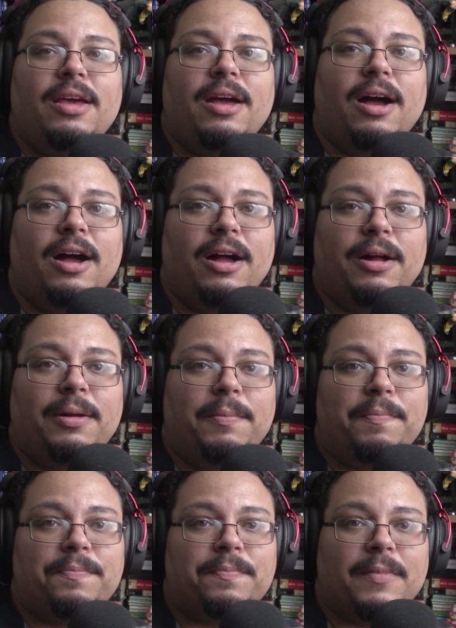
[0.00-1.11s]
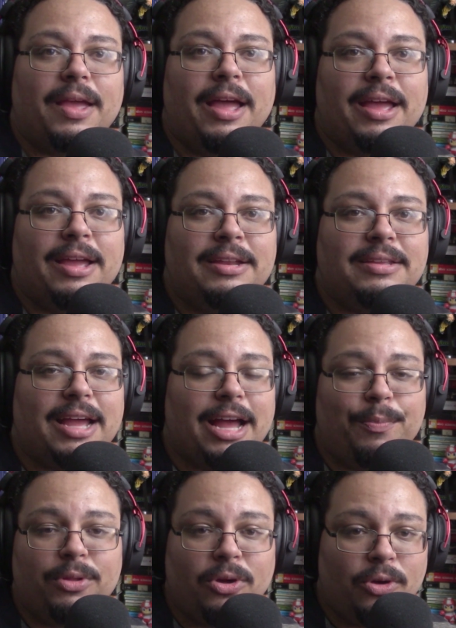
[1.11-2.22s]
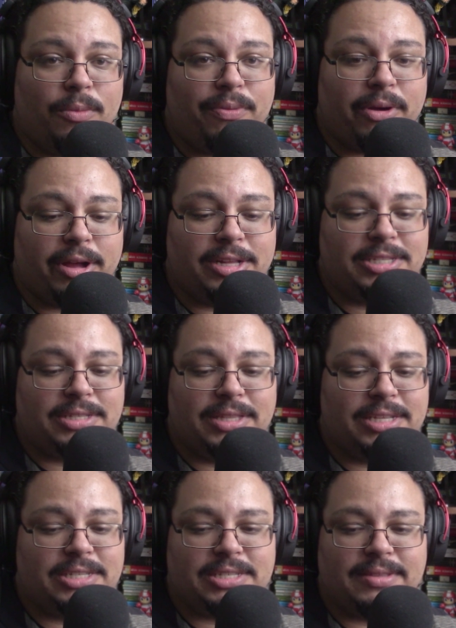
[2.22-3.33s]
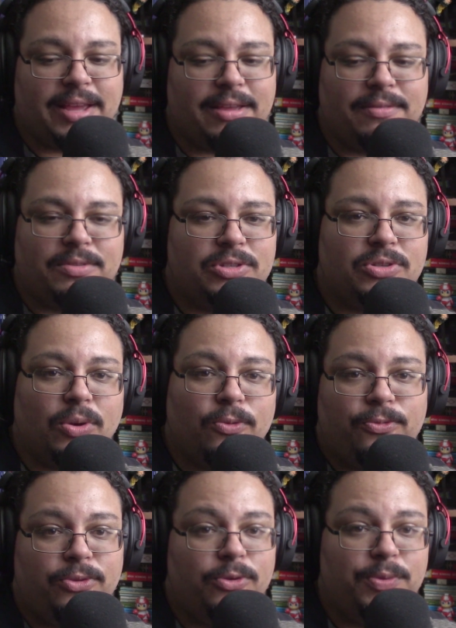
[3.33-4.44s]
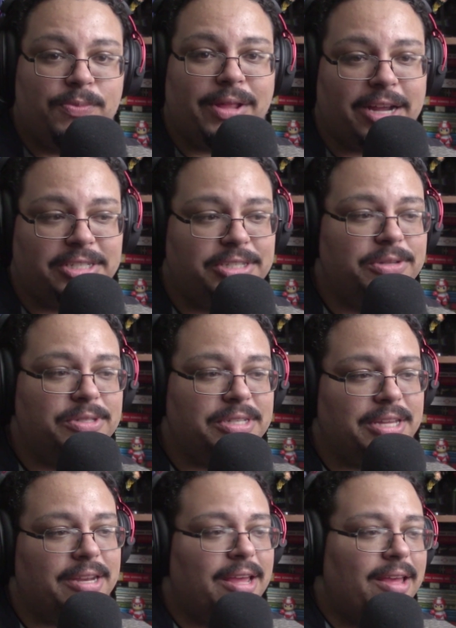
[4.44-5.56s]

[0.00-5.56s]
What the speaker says: And Apple HomePods, there's like so few people actually using it.